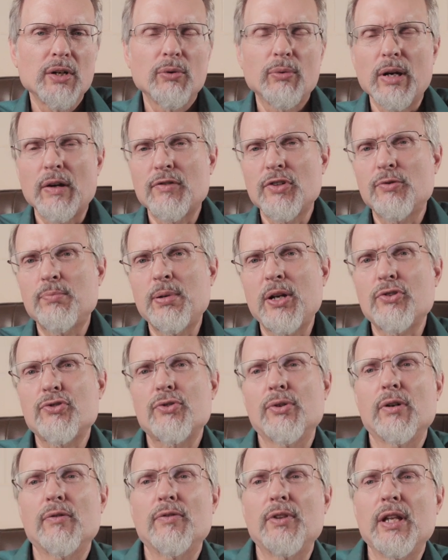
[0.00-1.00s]
We have this
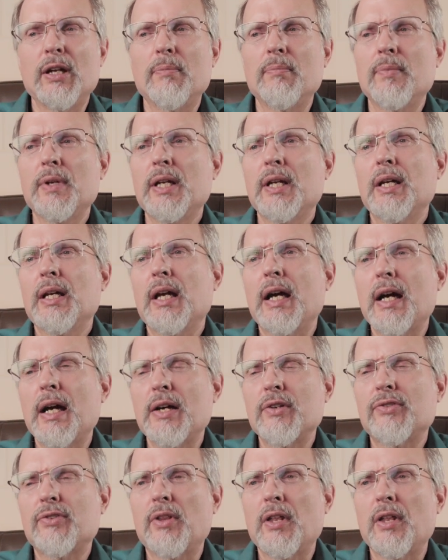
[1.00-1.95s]
picture of them as